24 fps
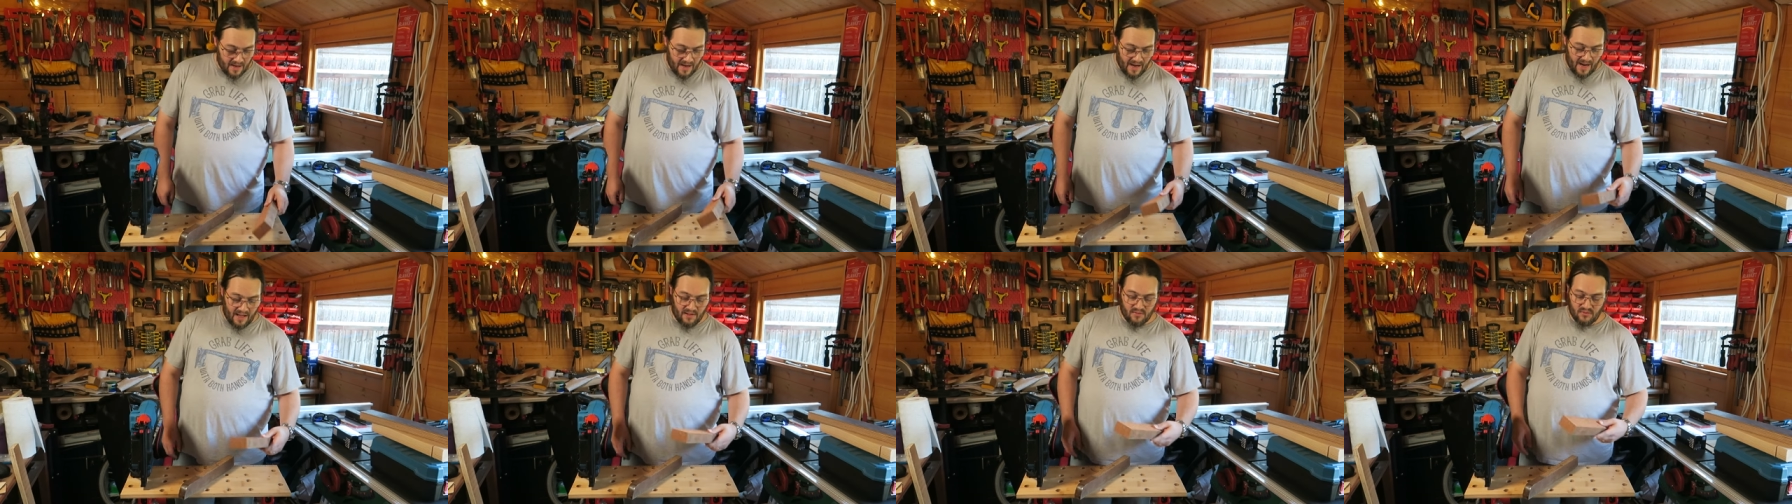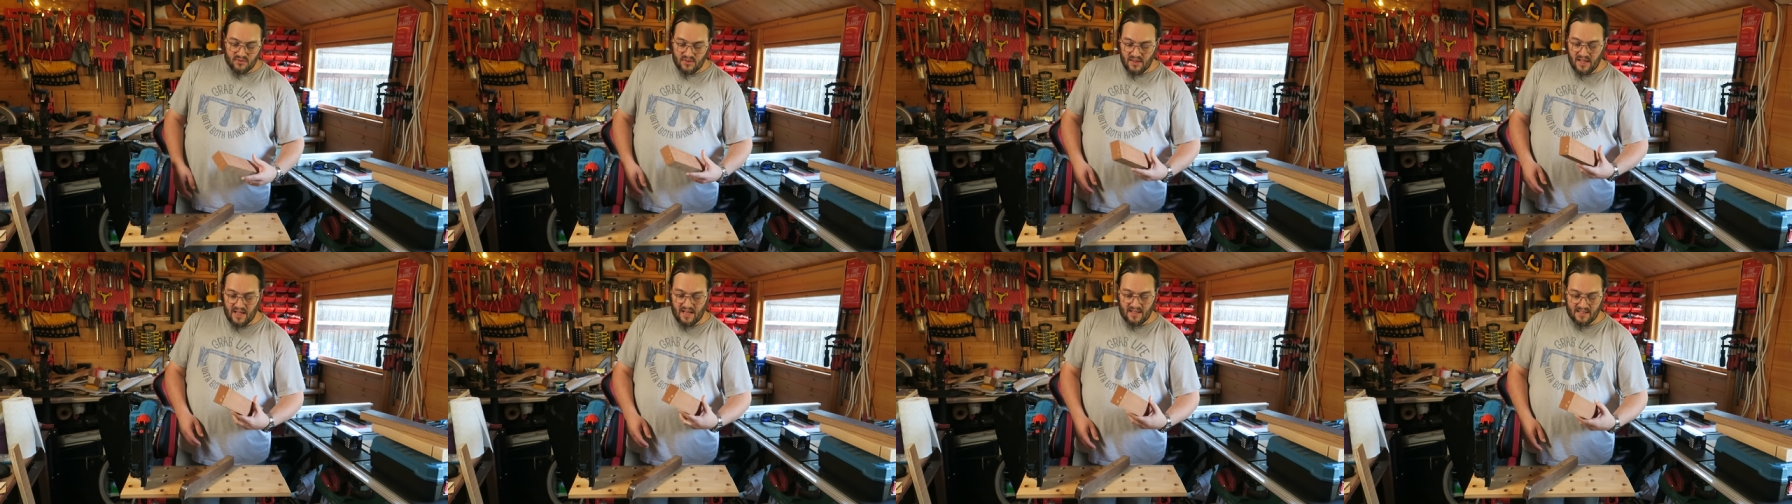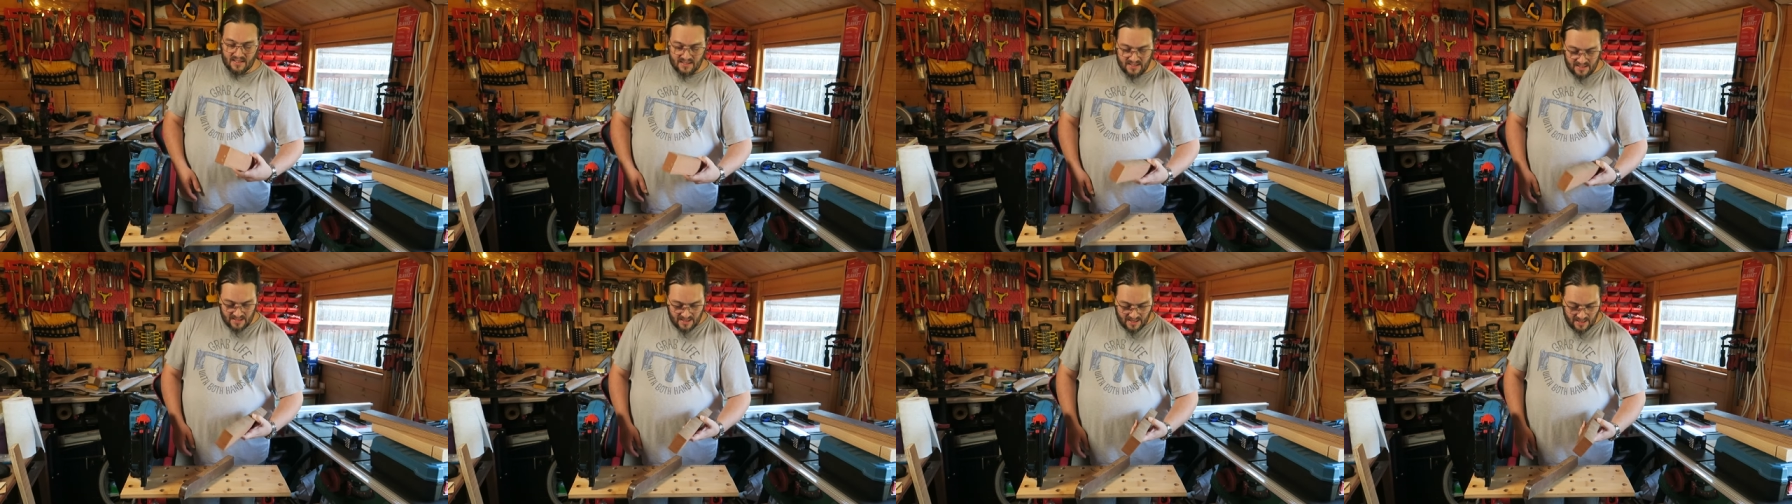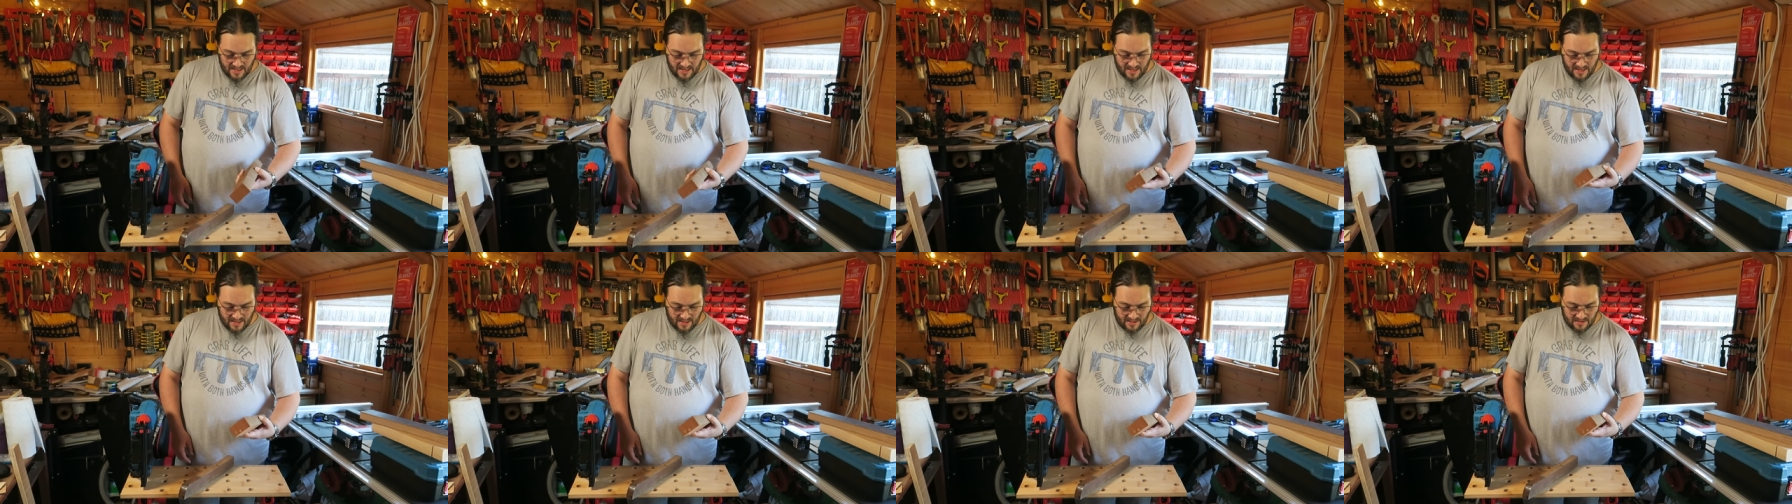And this
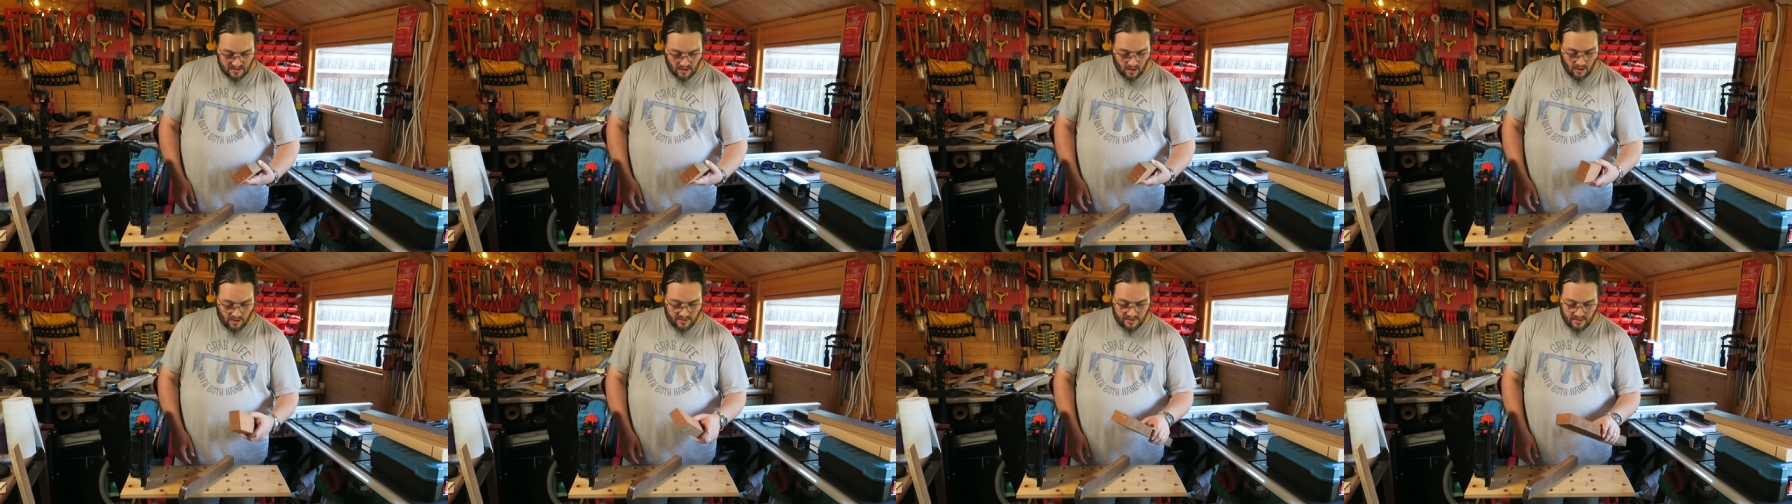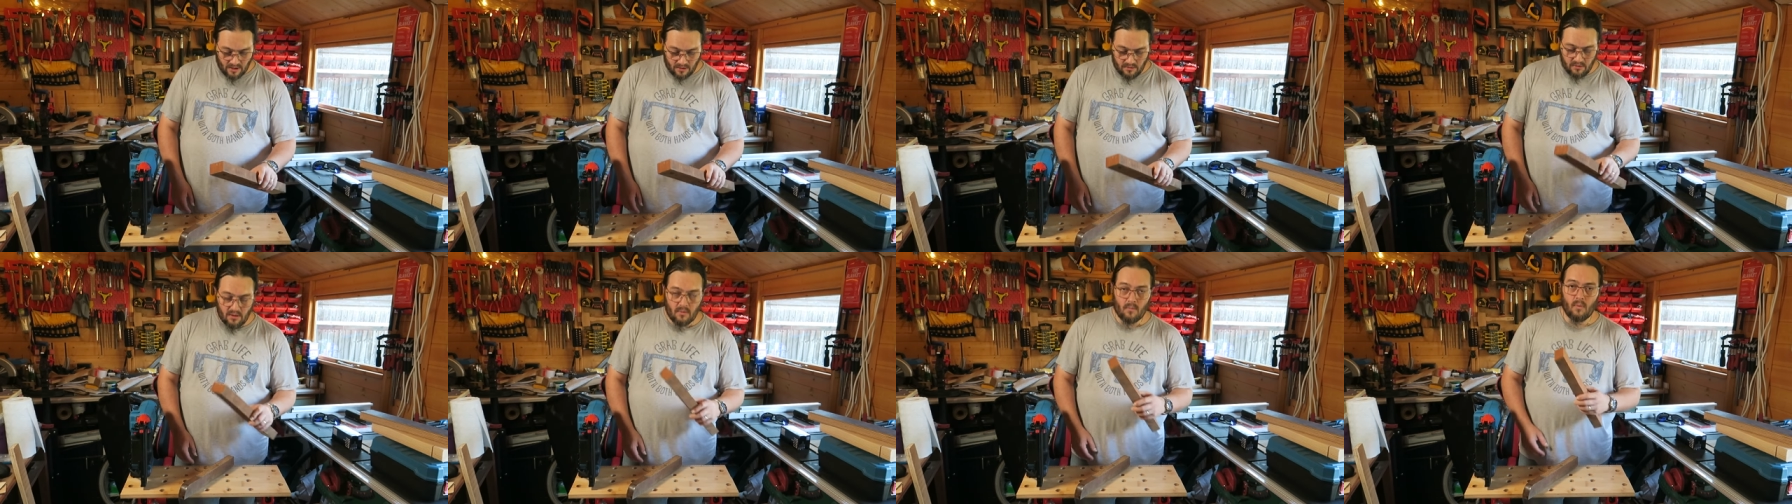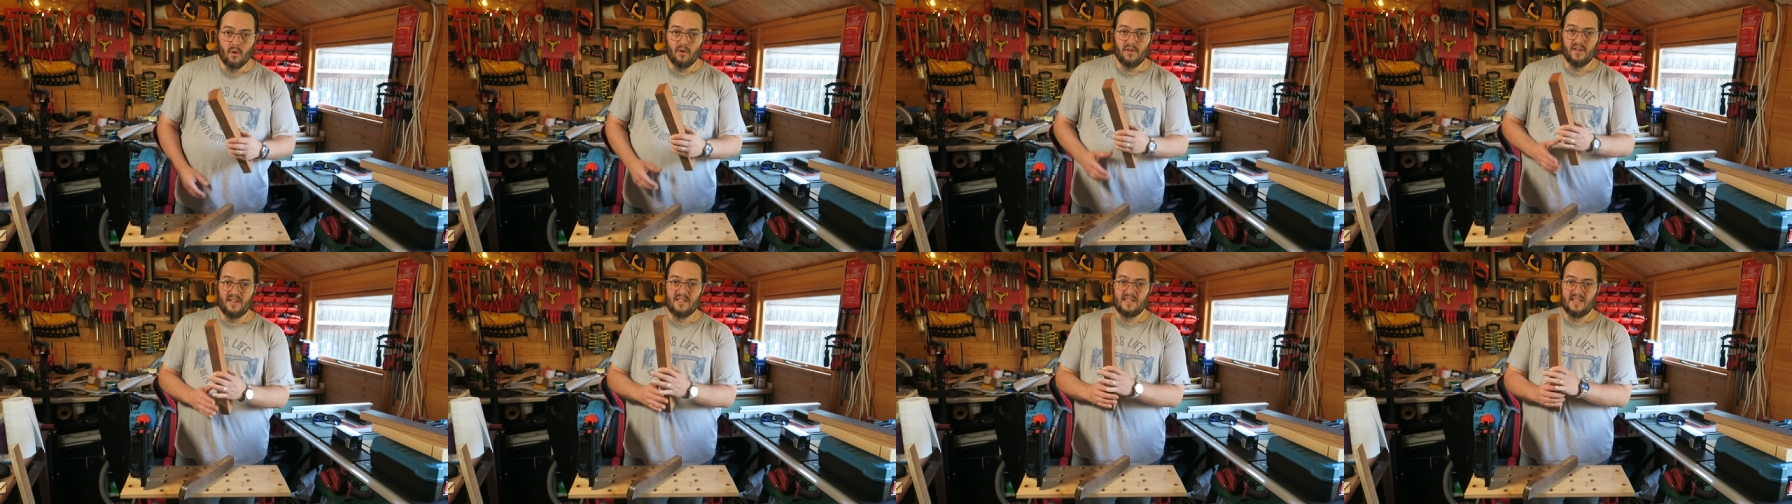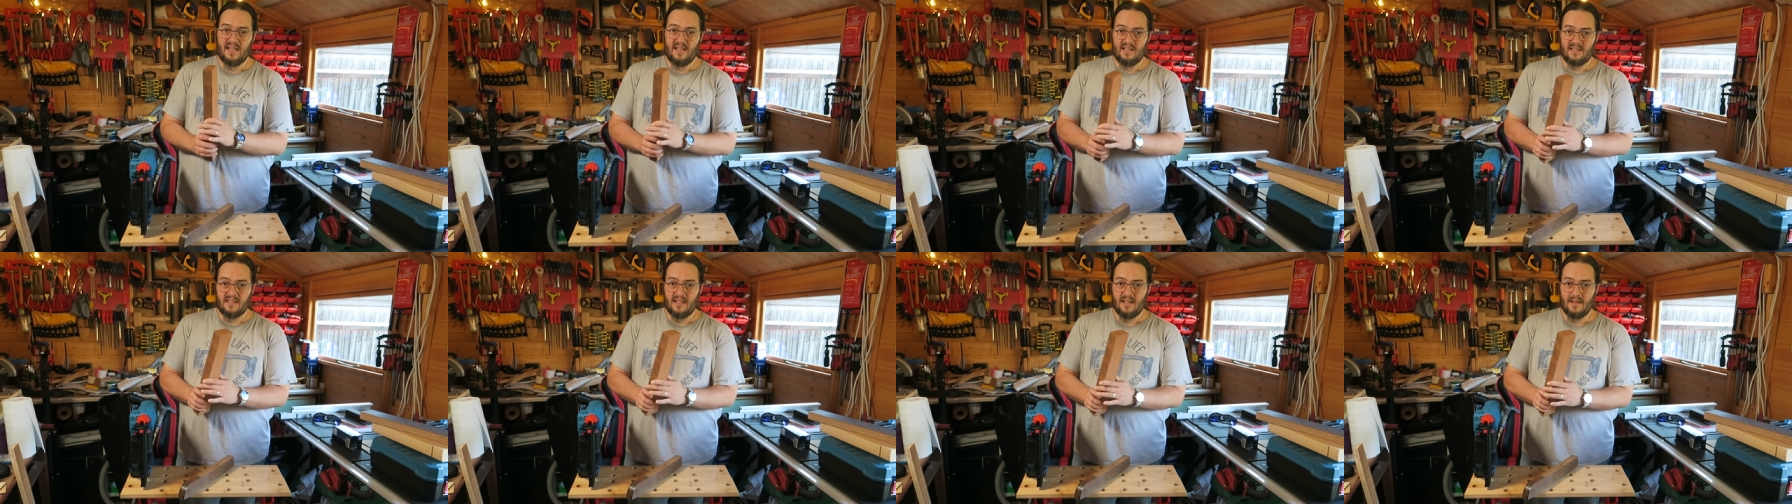is, I don't know what this
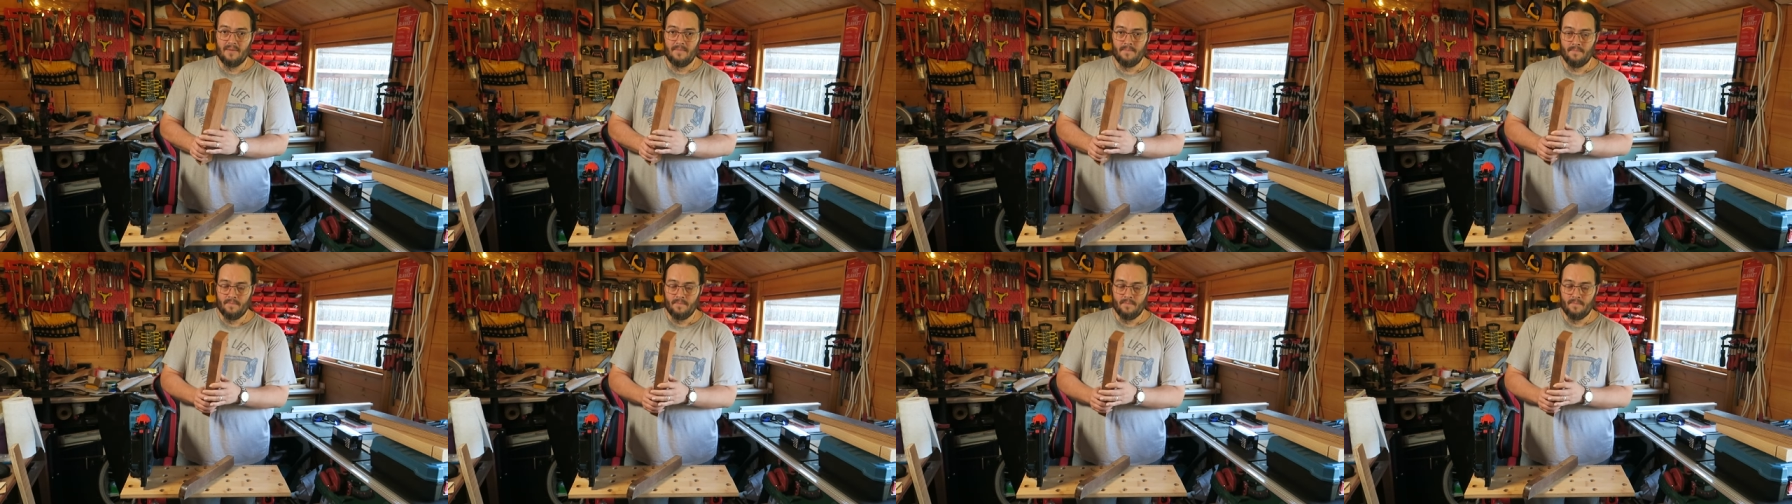is,